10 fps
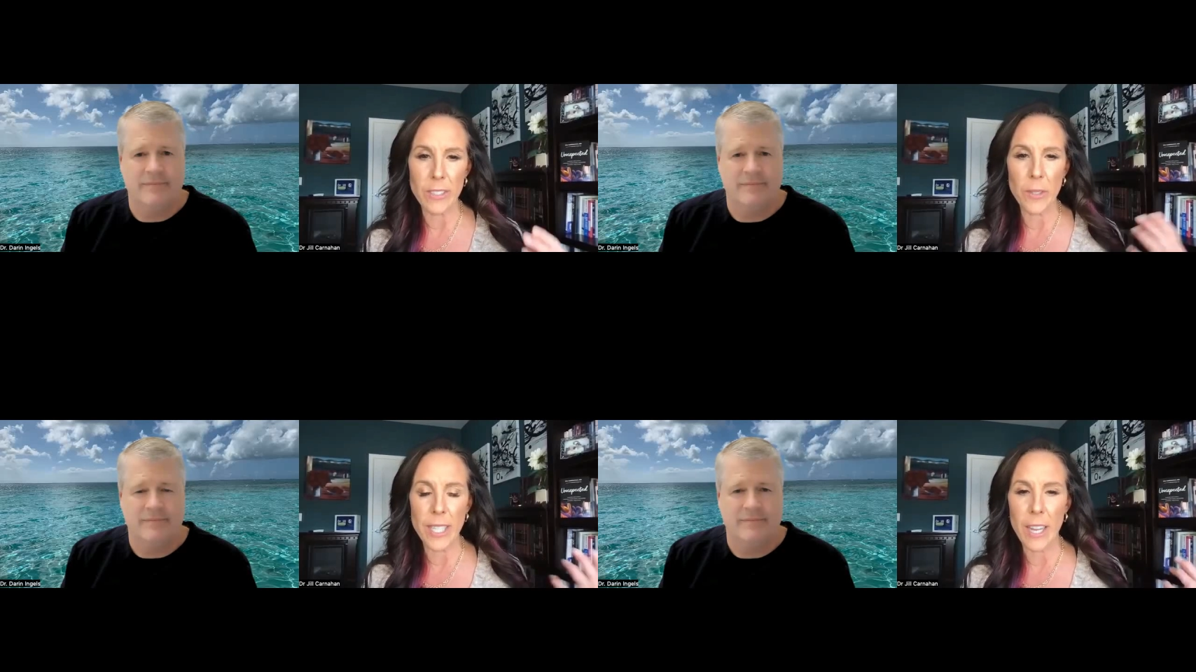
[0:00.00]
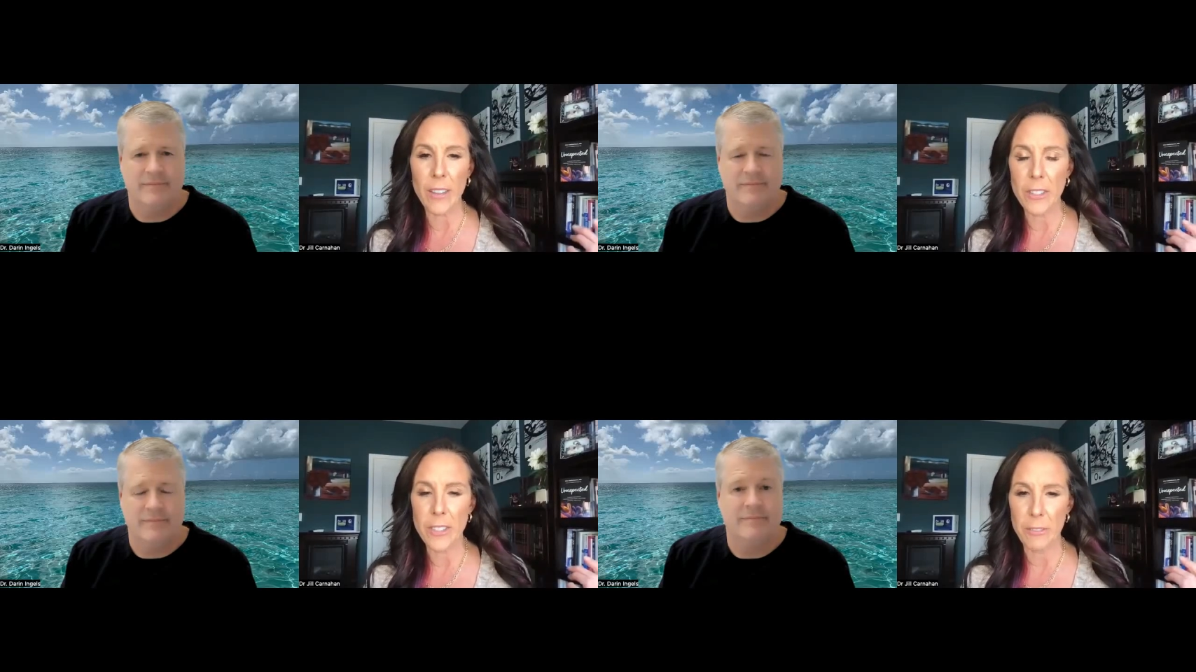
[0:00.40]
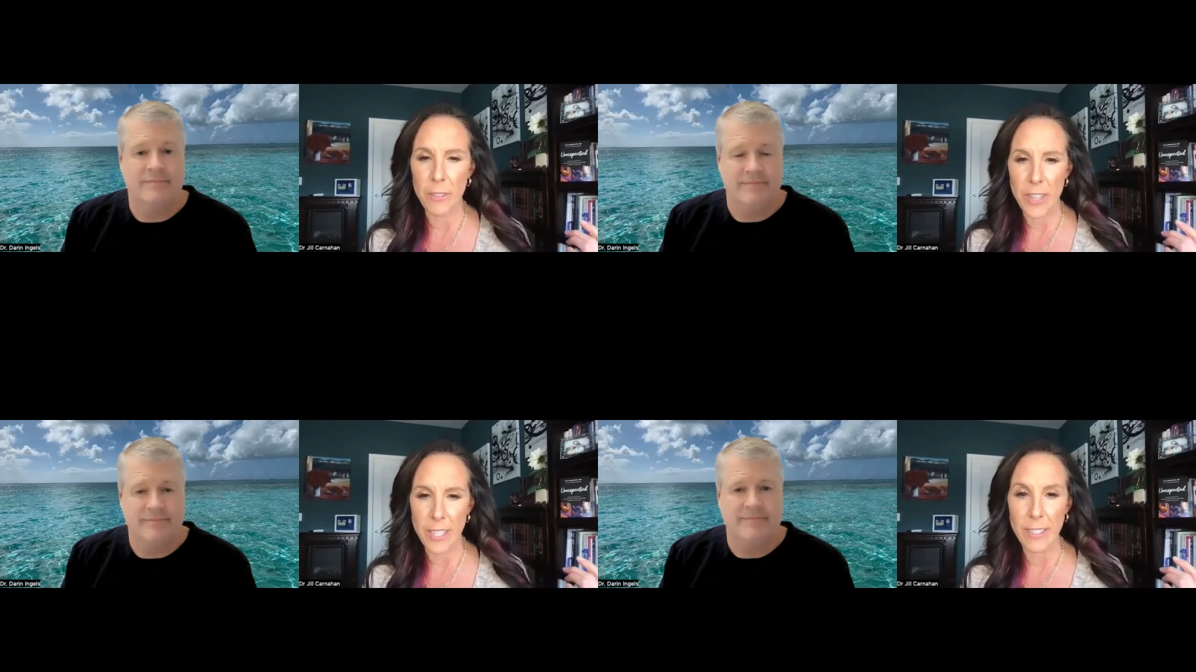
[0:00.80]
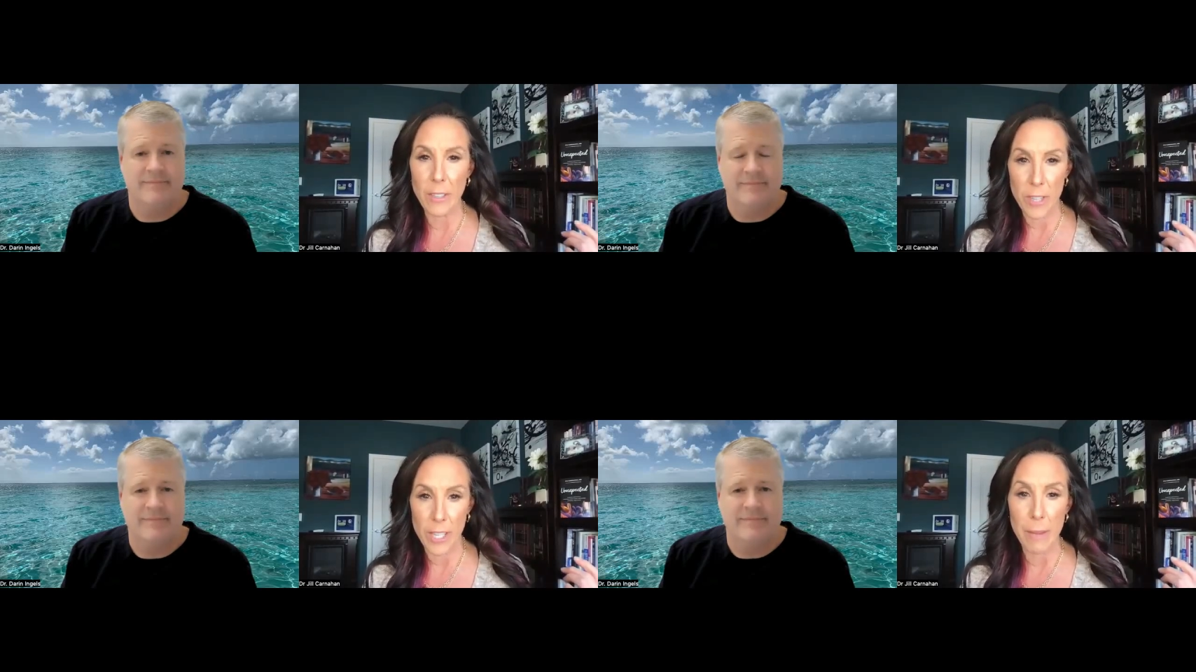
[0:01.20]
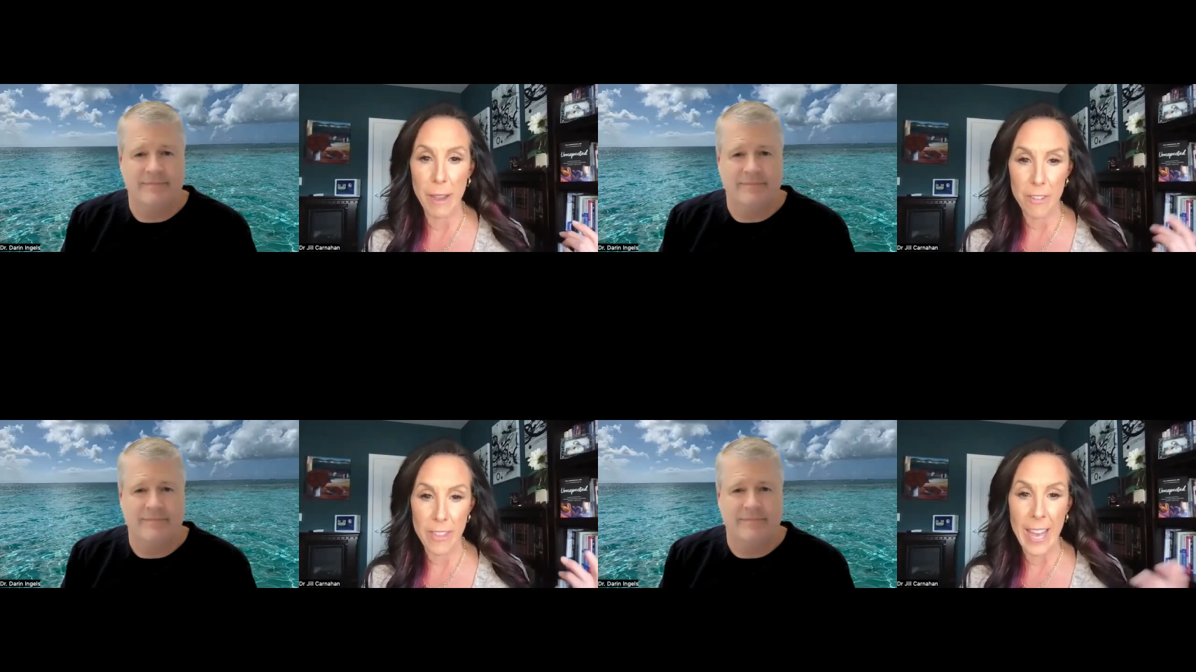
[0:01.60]
Speaker 1: is there any other different things that you think
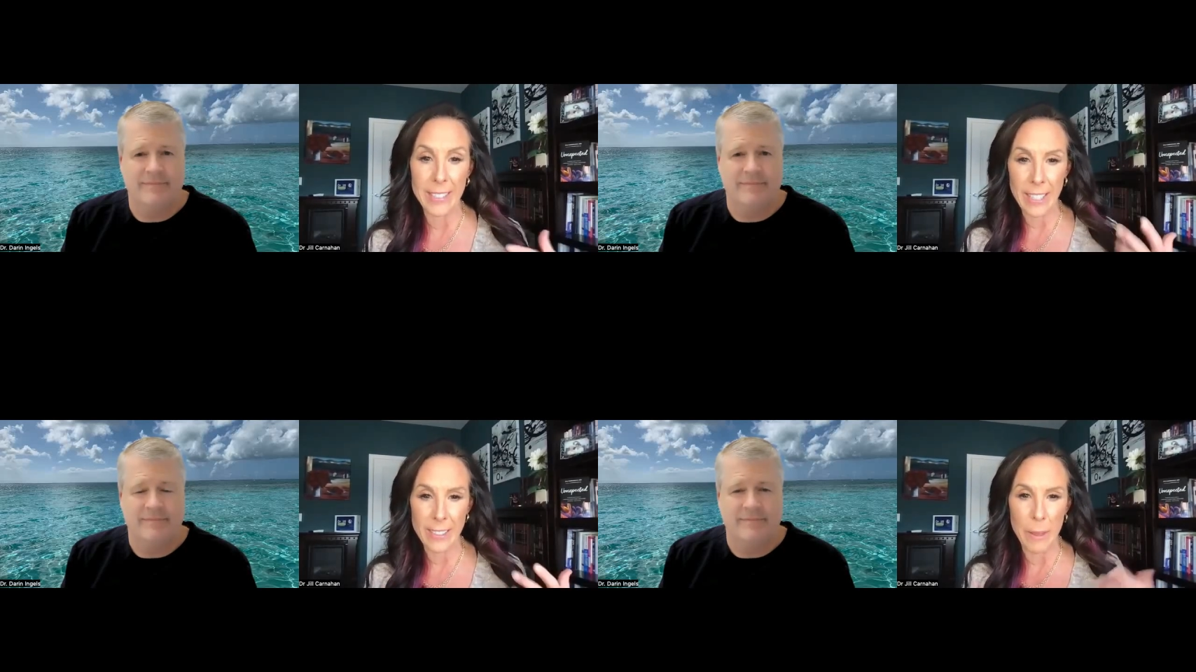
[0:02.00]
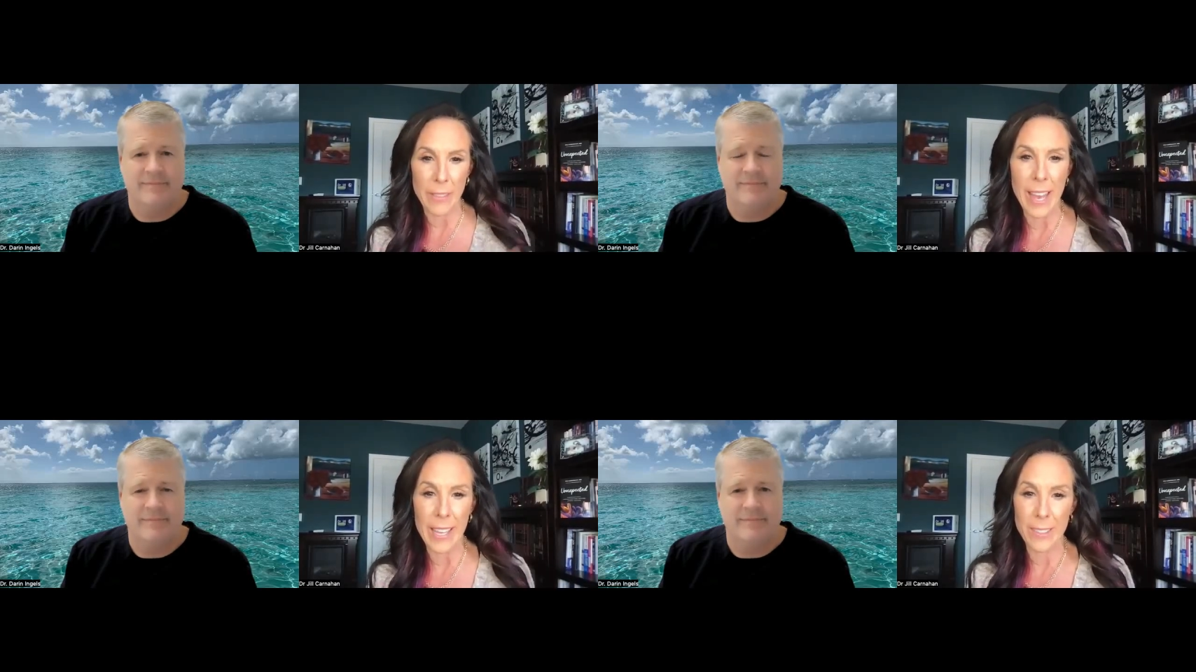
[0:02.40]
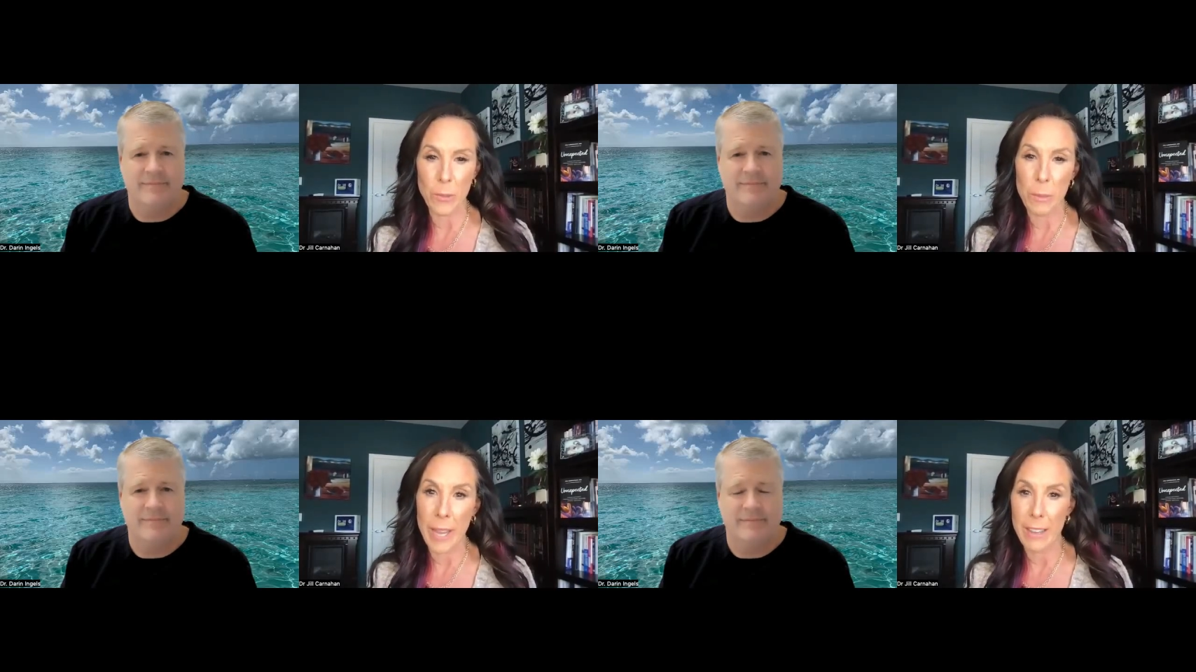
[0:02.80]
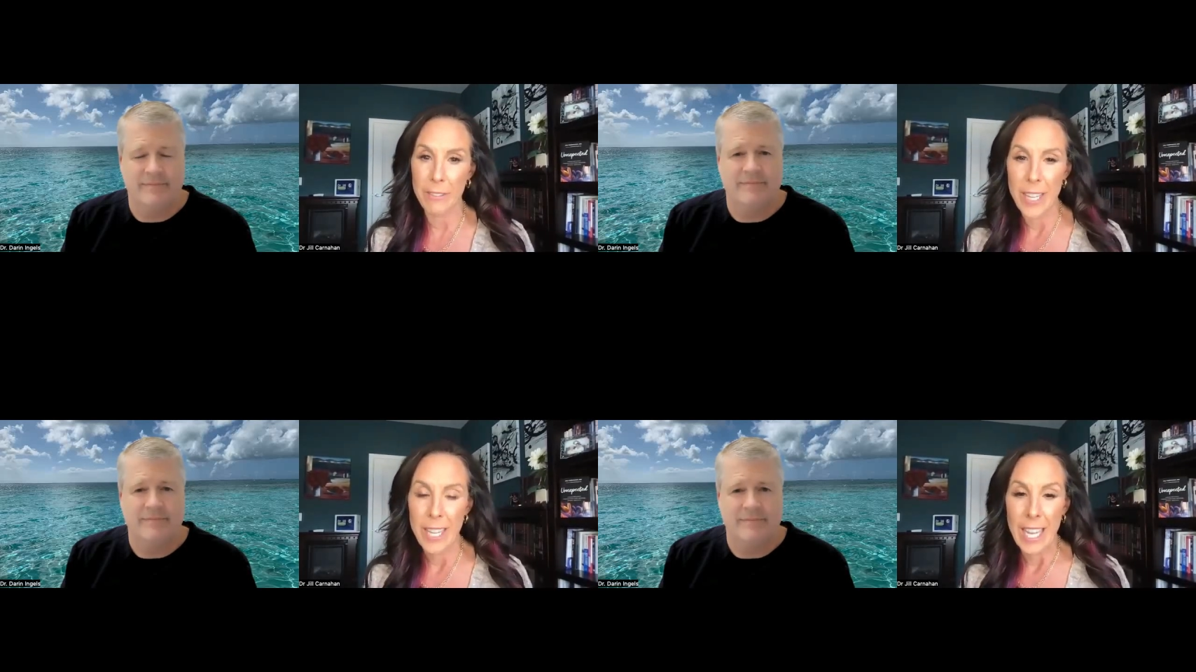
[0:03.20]
about for that tell us about that because we might have